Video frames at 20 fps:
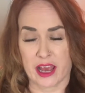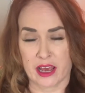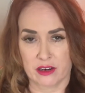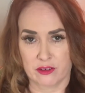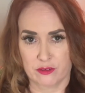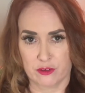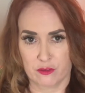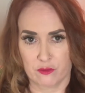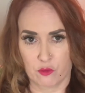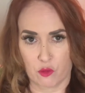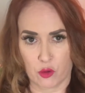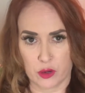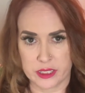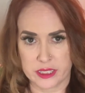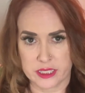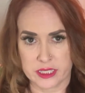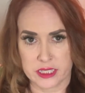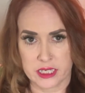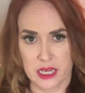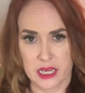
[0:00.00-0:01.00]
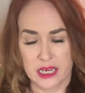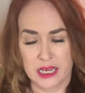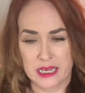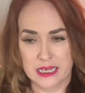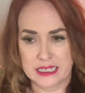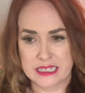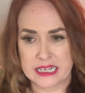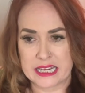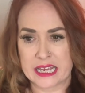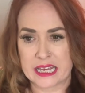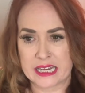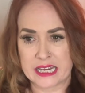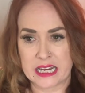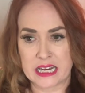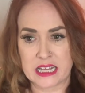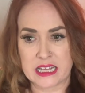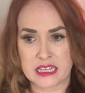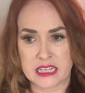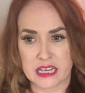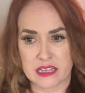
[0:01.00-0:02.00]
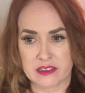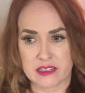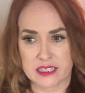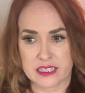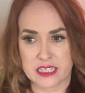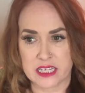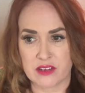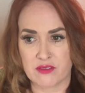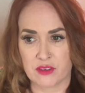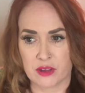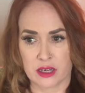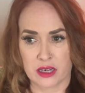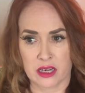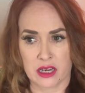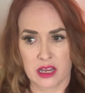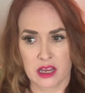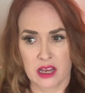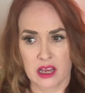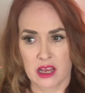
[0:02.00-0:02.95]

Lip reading: out of her voice to get anything that's even